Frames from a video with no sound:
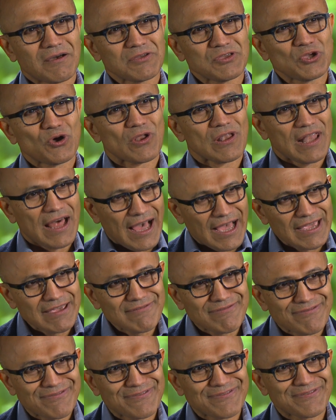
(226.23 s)
your
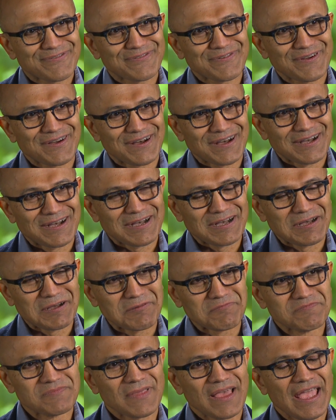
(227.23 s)
life
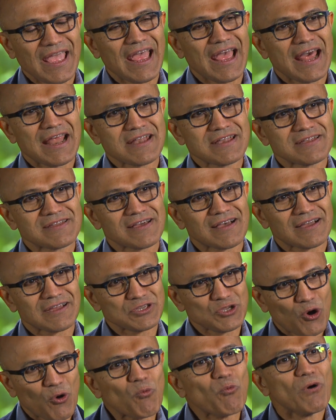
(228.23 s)
and
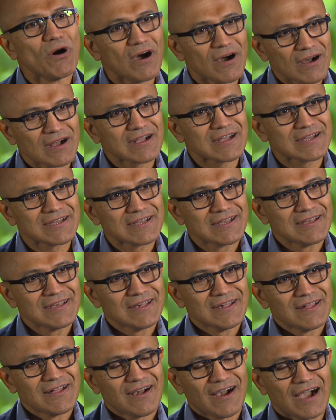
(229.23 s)
your work,
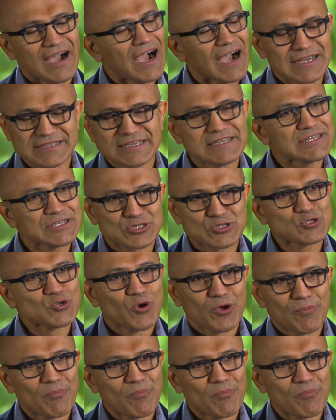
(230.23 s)
I think is so